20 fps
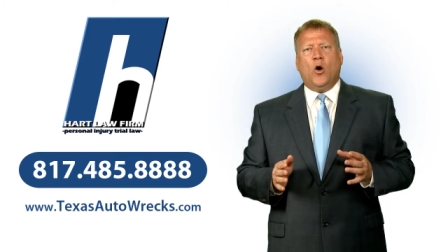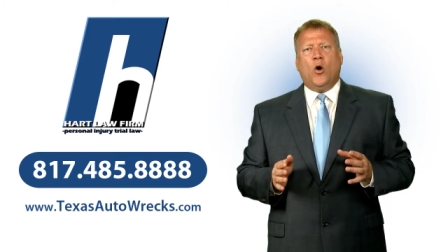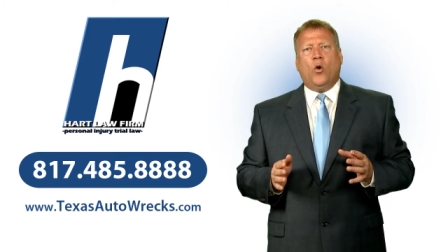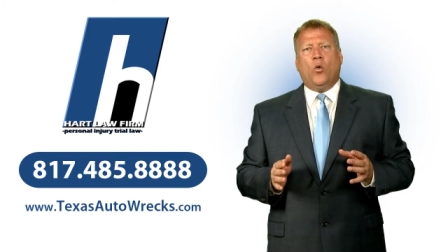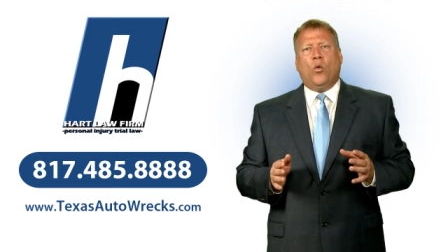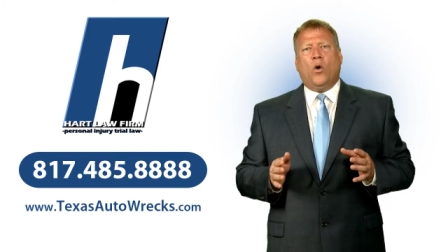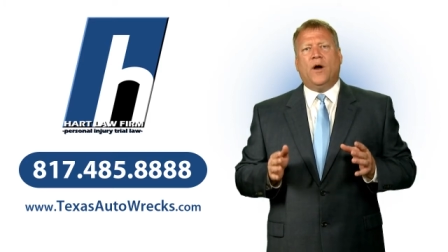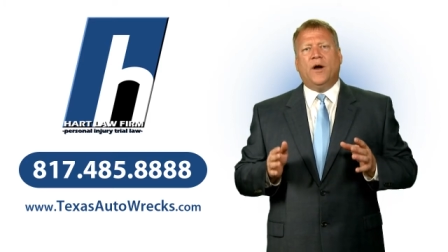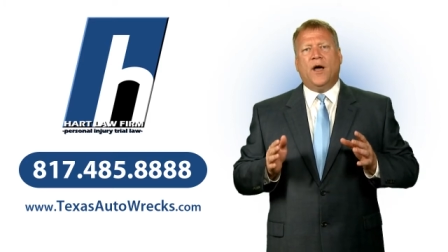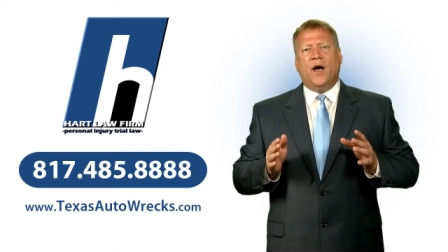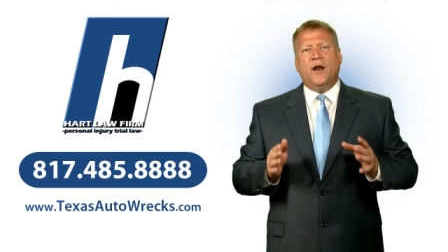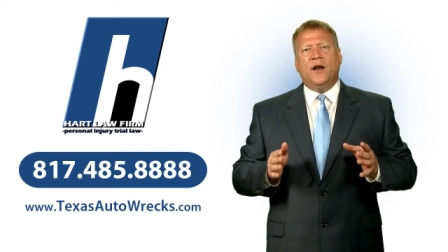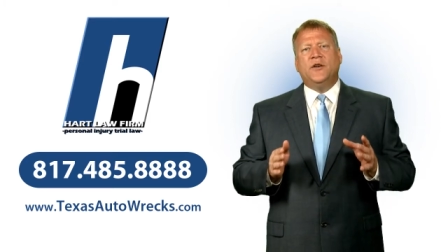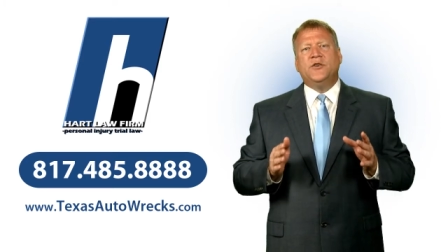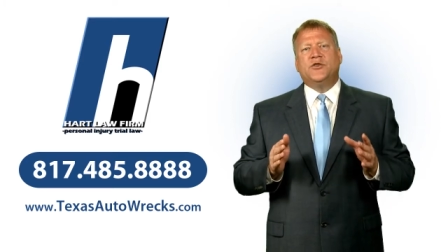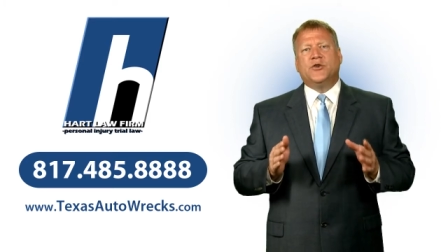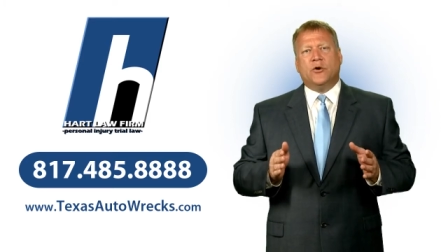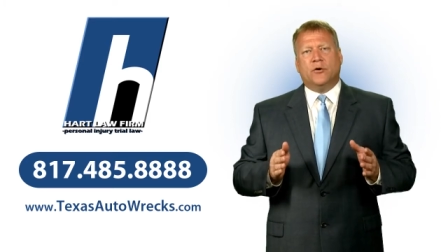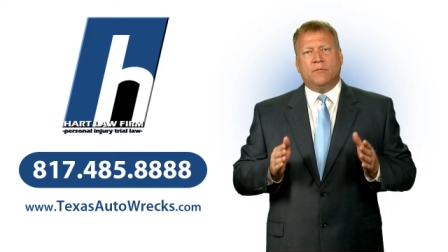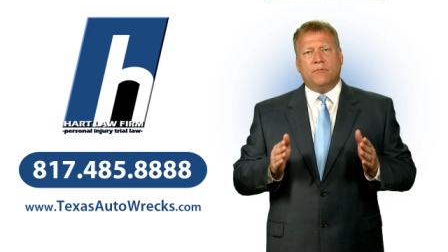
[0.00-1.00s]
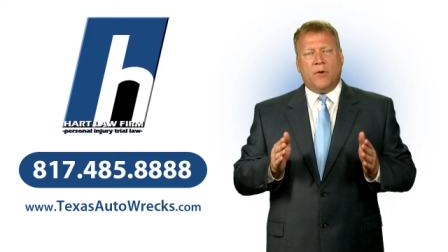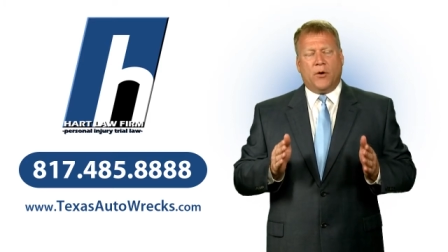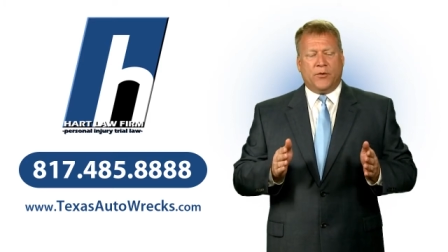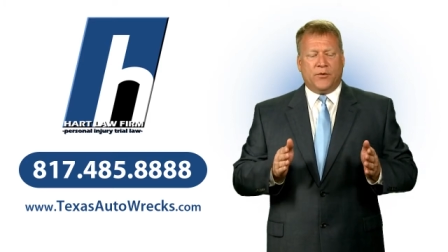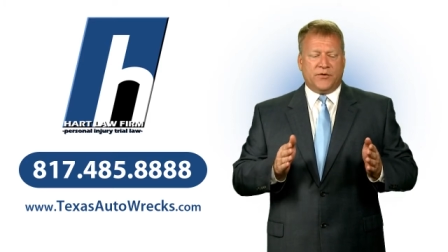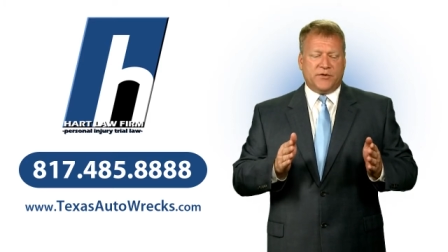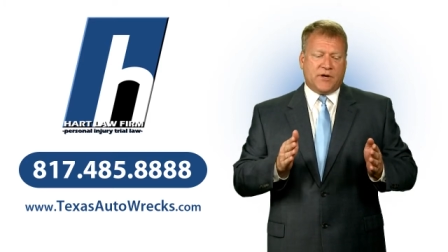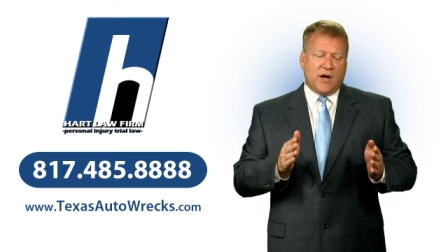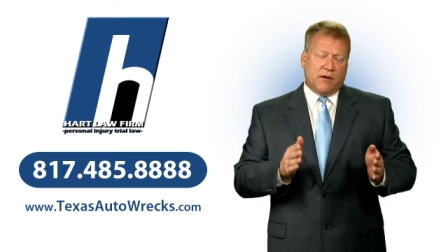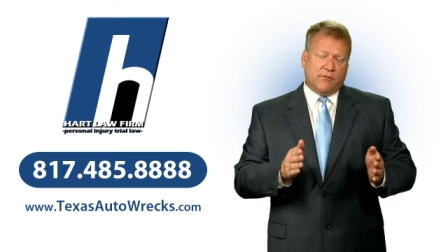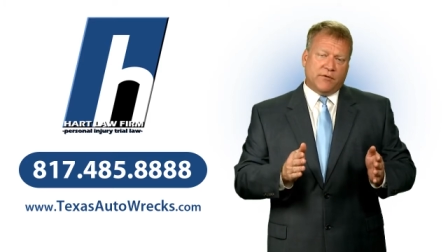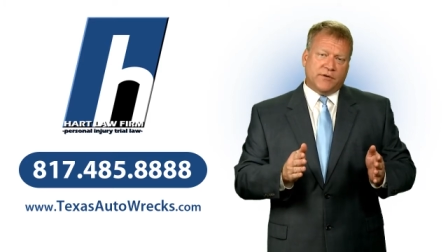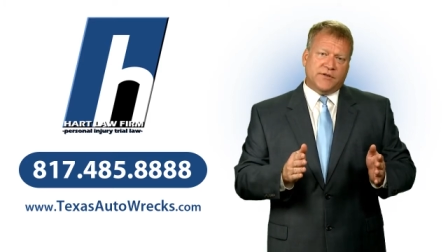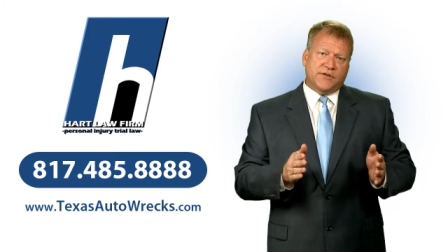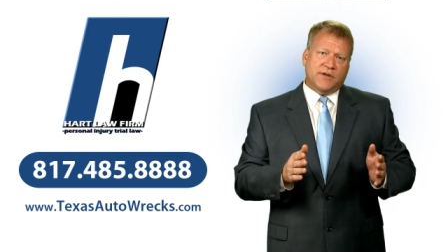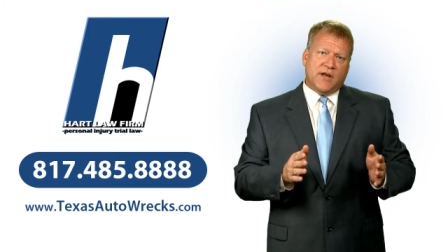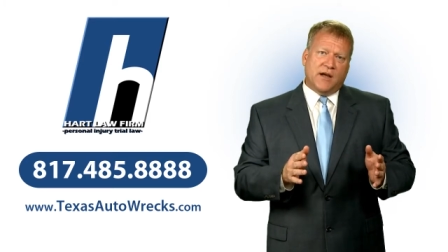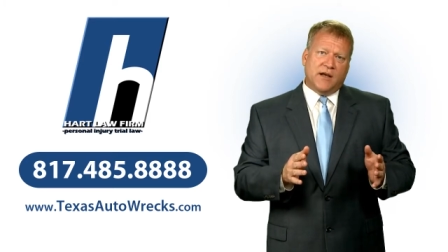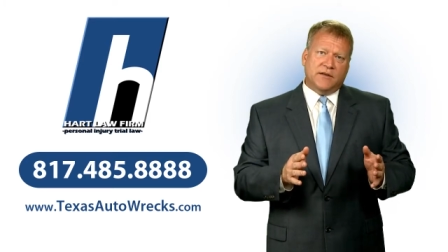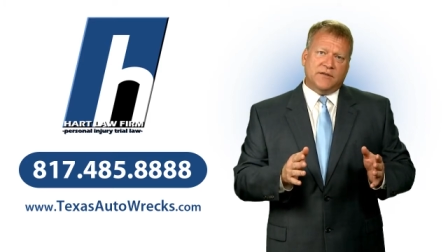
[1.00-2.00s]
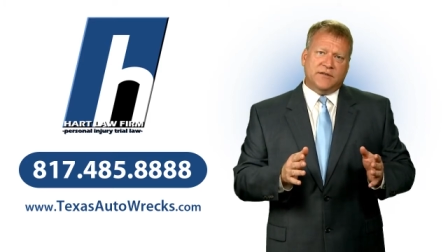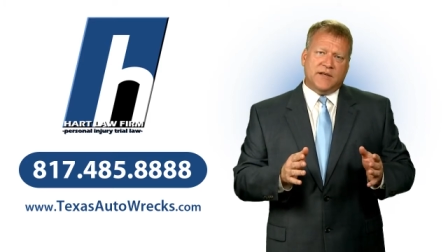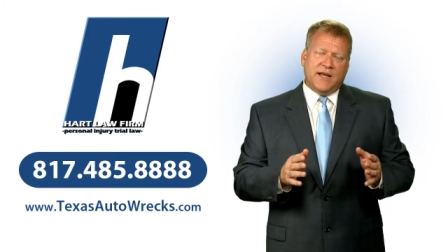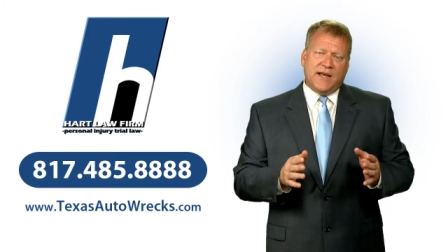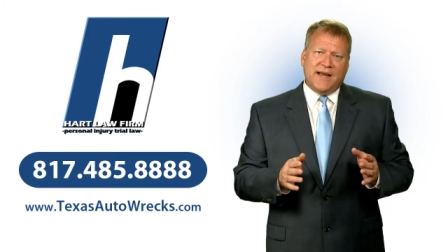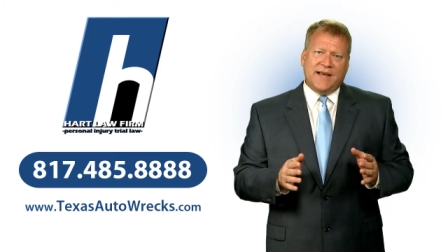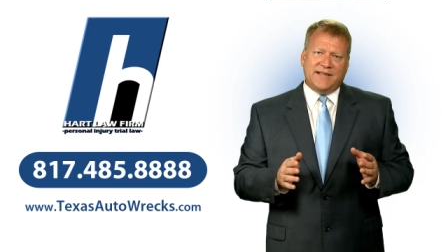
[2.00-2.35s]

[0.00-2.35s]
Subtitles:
What uninsured motorist coverage does